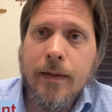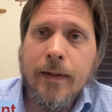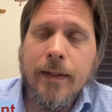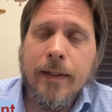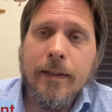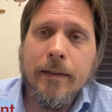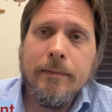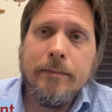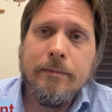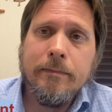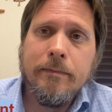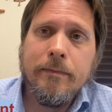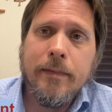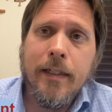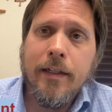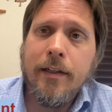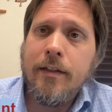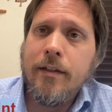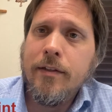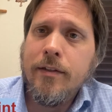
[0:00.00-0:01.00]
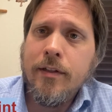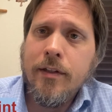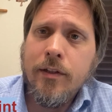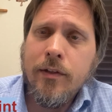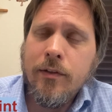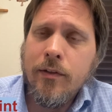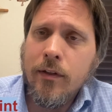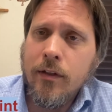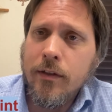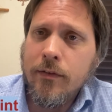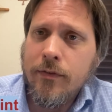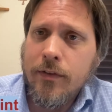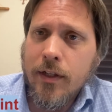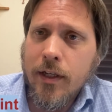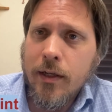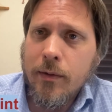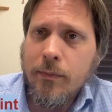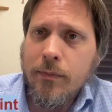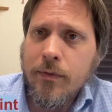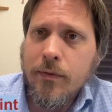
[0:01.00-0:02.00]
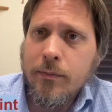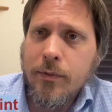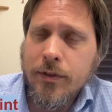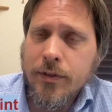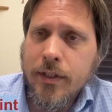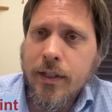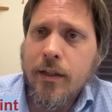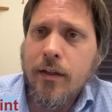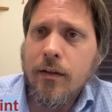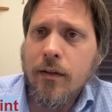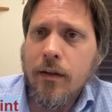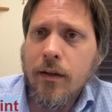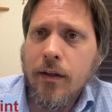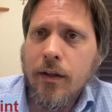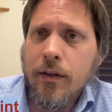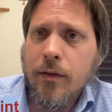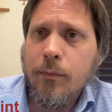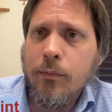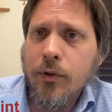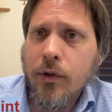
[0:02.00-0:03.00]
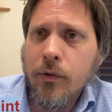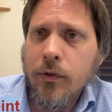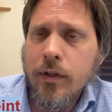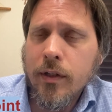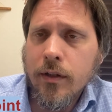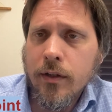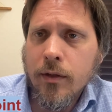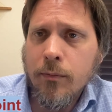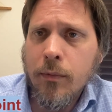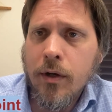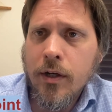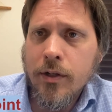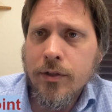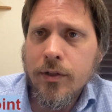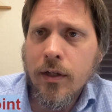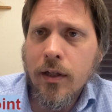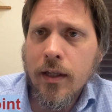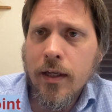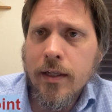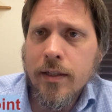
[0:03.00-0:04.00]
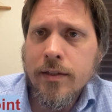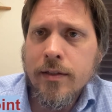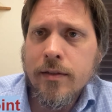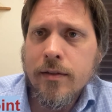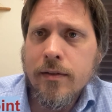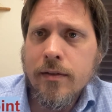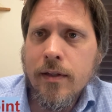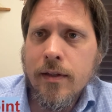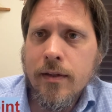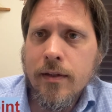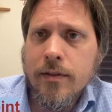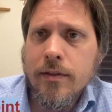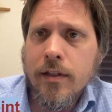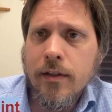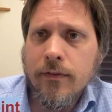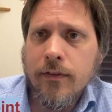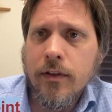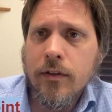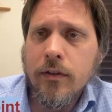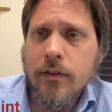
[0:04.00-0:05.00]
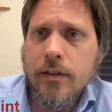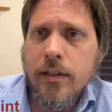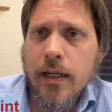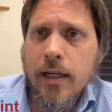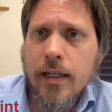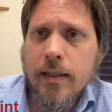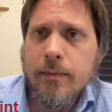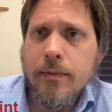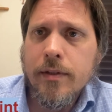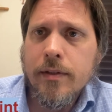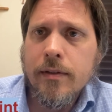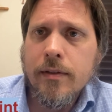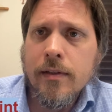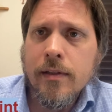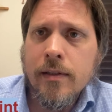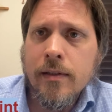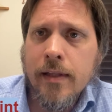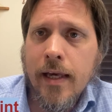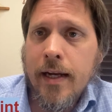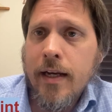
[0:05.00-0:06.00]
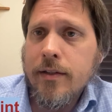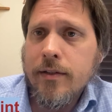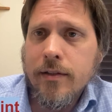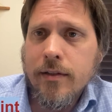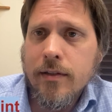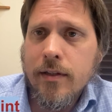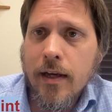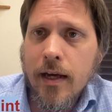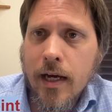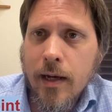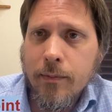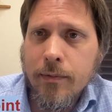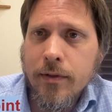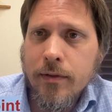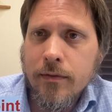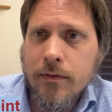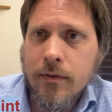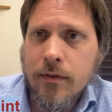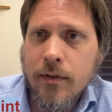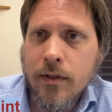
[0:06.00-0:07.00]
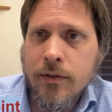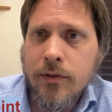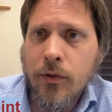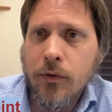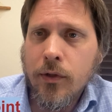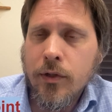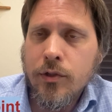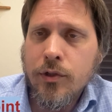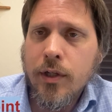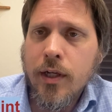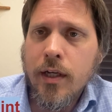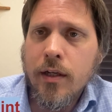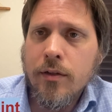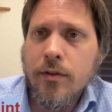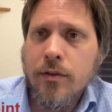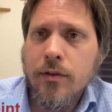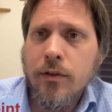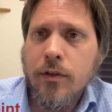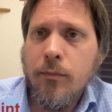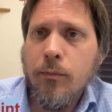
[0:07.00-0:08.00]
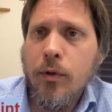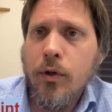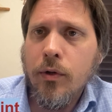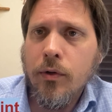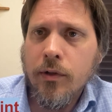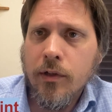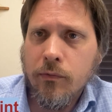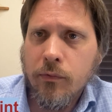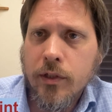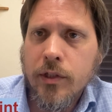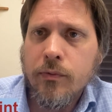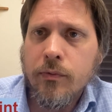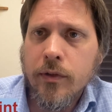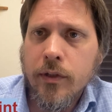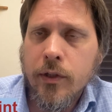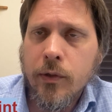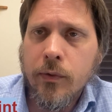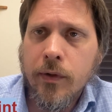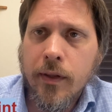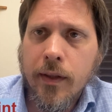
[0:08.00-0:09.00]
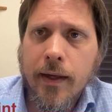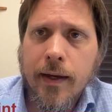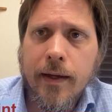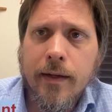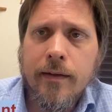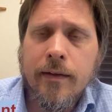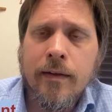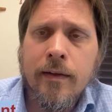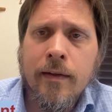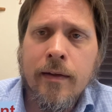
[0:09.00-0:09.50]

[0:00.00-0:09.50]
um, and to continue to lift up, particularly the broken and the marginalized in these difficult times. That hasn't stopped. It's only changed in the mode in which we're doing that.